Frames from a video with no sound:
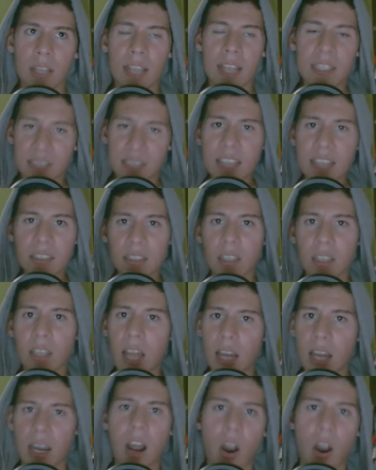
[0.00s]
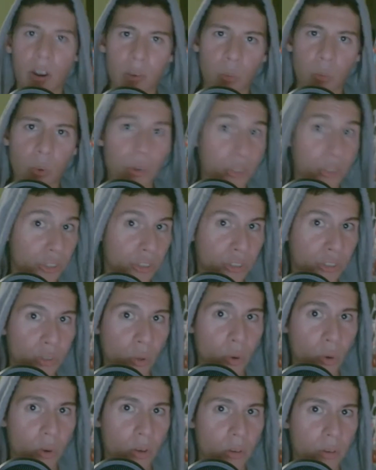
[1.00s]
it takes a lot of hard work,
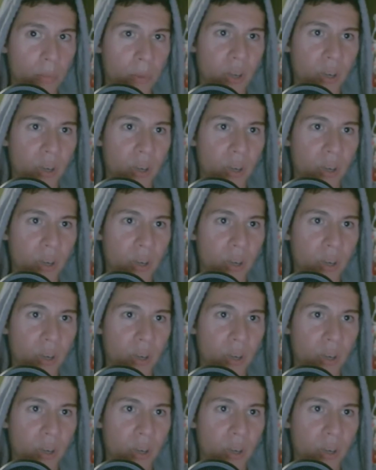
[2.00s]
sure.